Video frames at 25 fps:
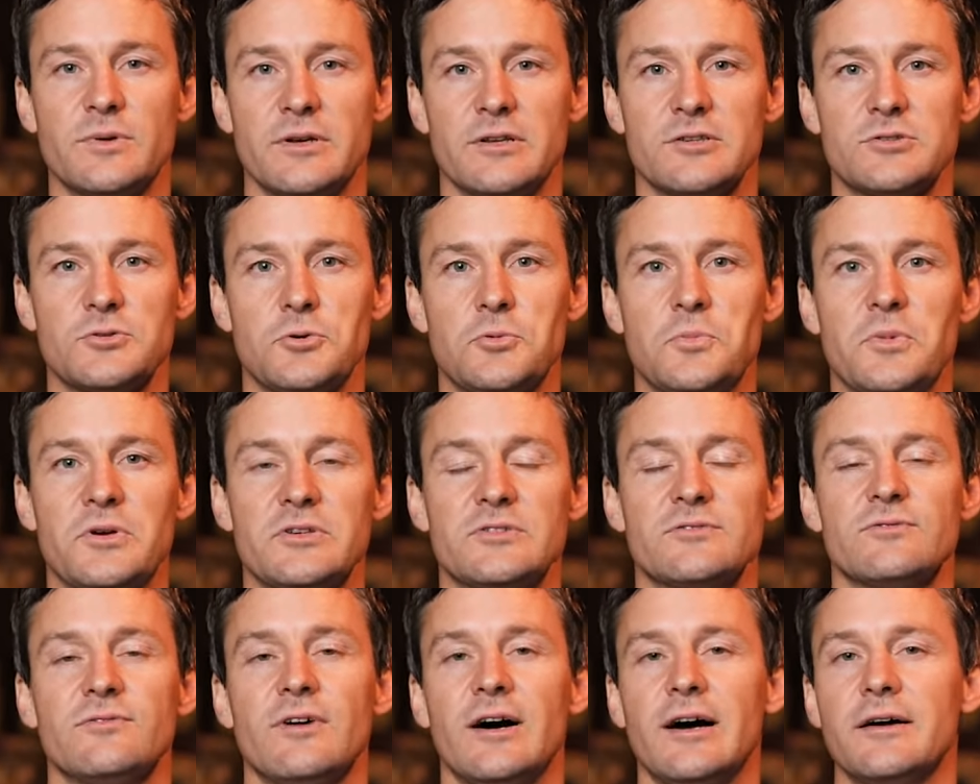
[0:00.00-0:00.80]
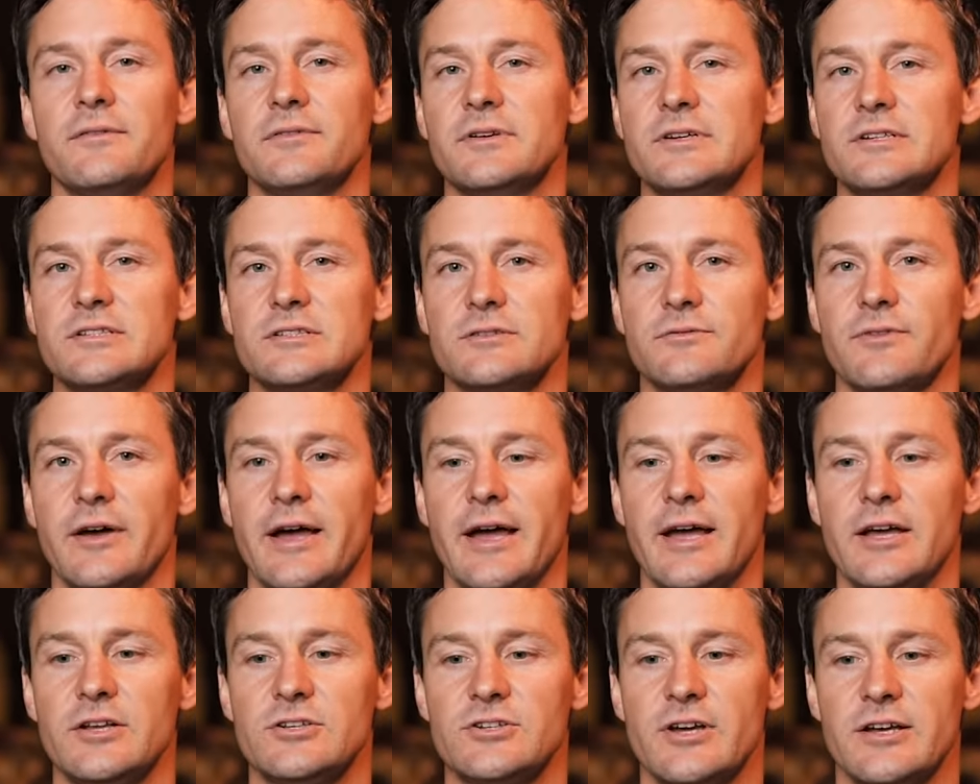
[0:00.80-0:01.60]
when it's almost 5 years of
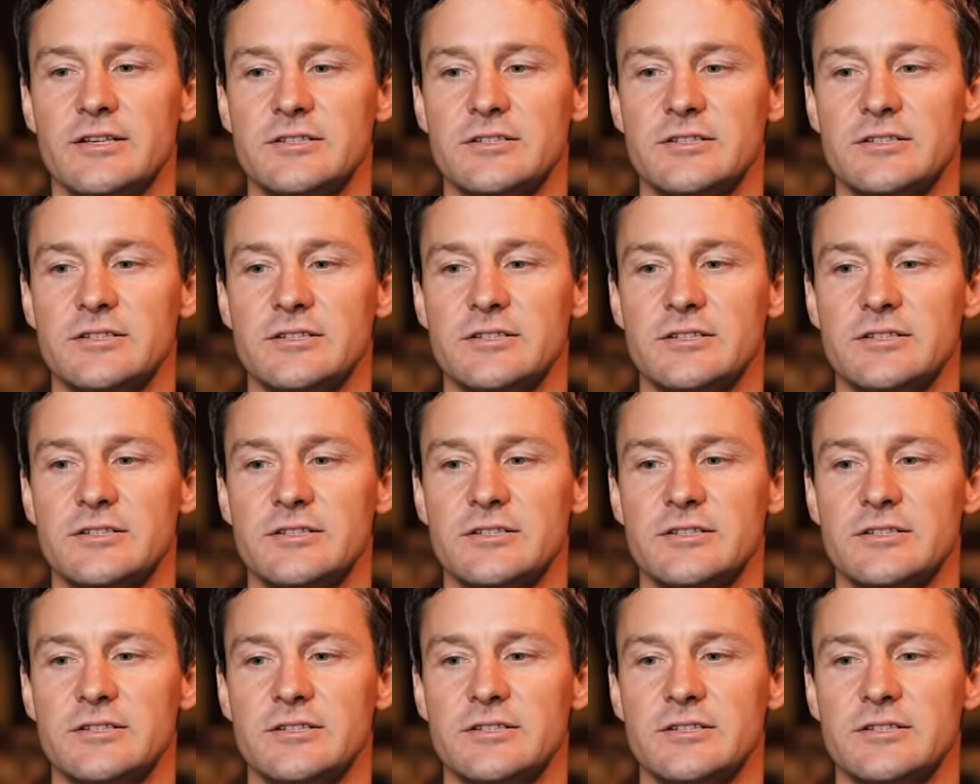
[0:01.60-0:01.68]
age,